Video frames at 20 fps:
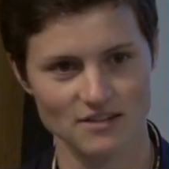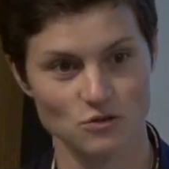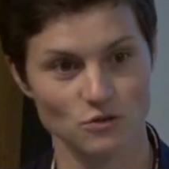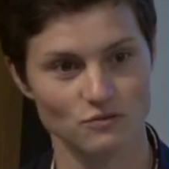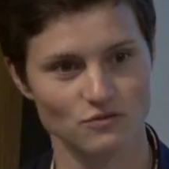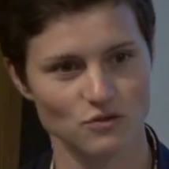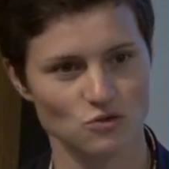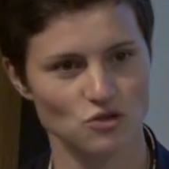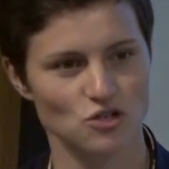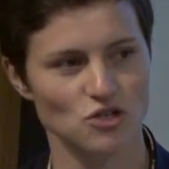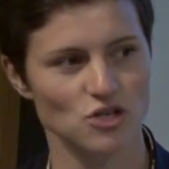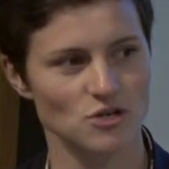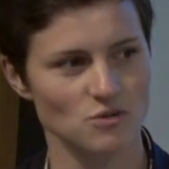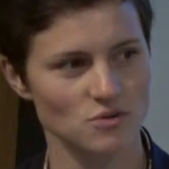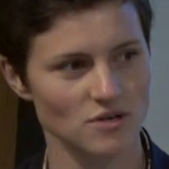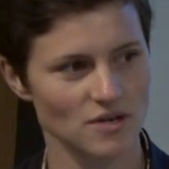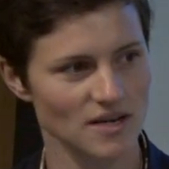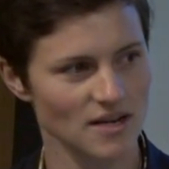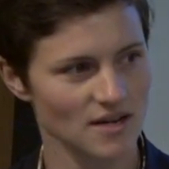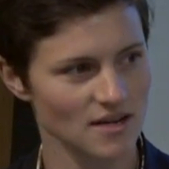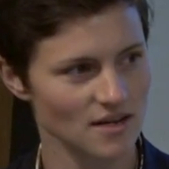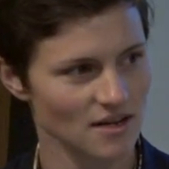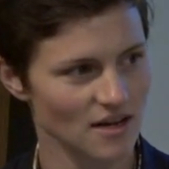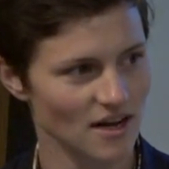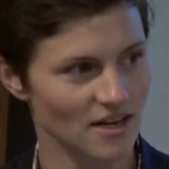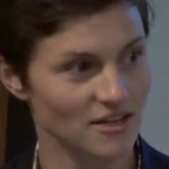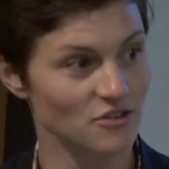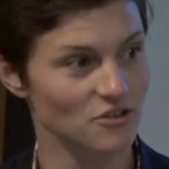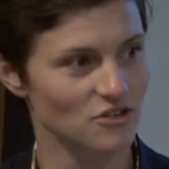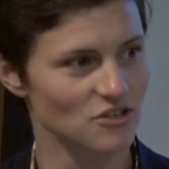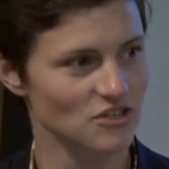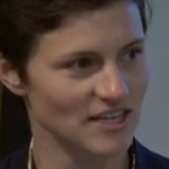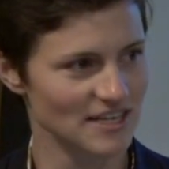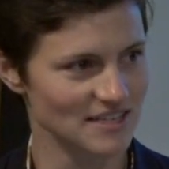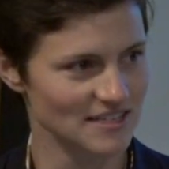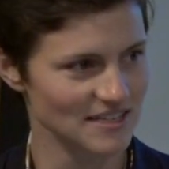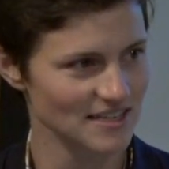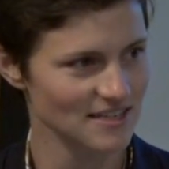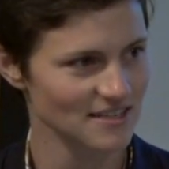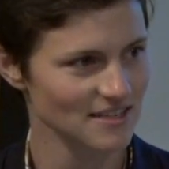So if you don't
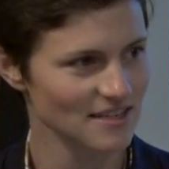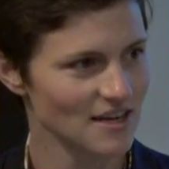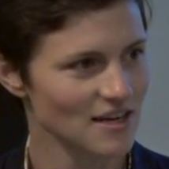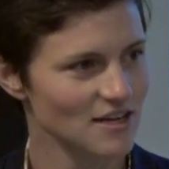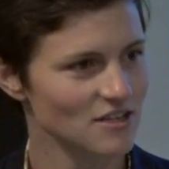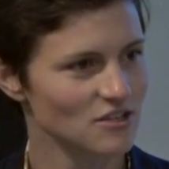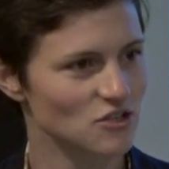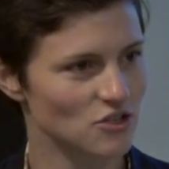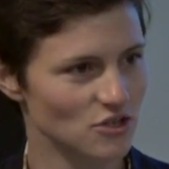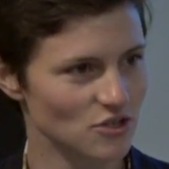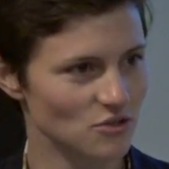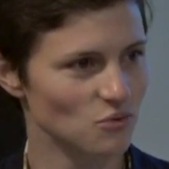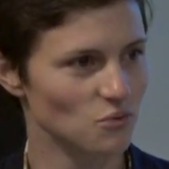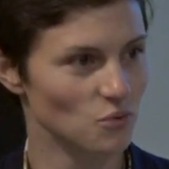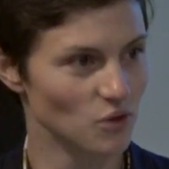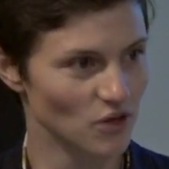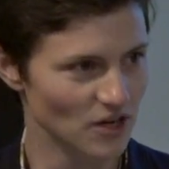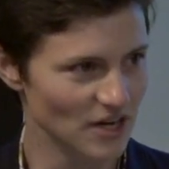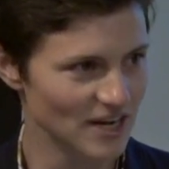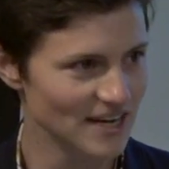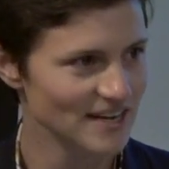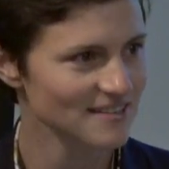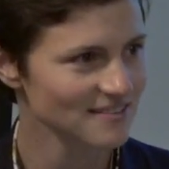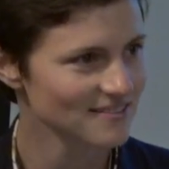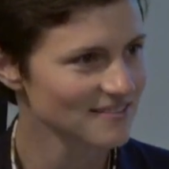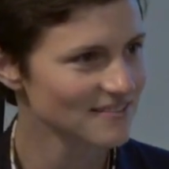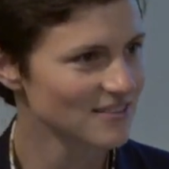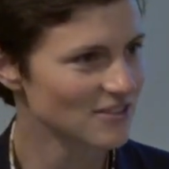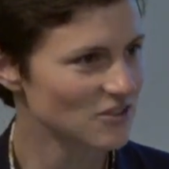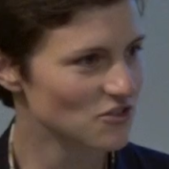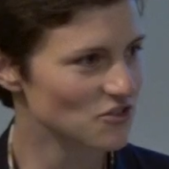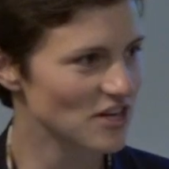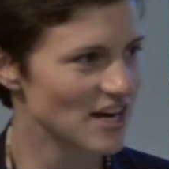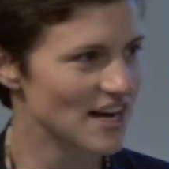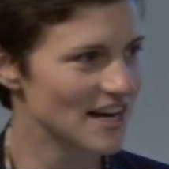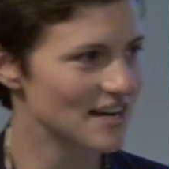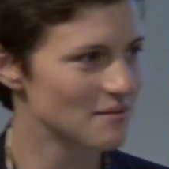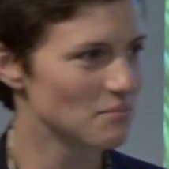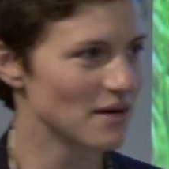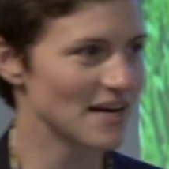understand it, don't worry. You're
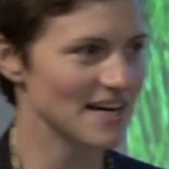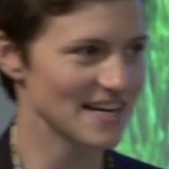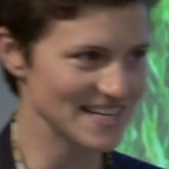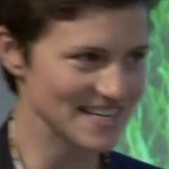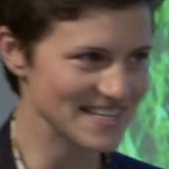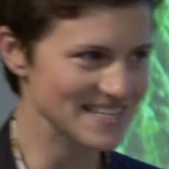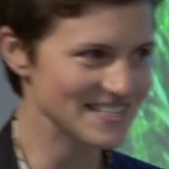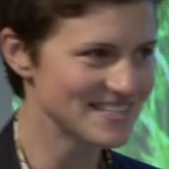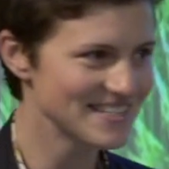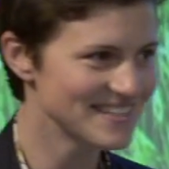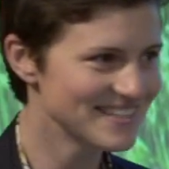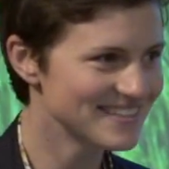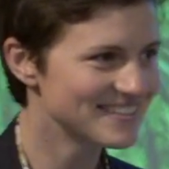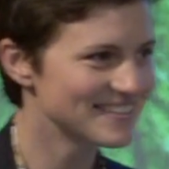not behind.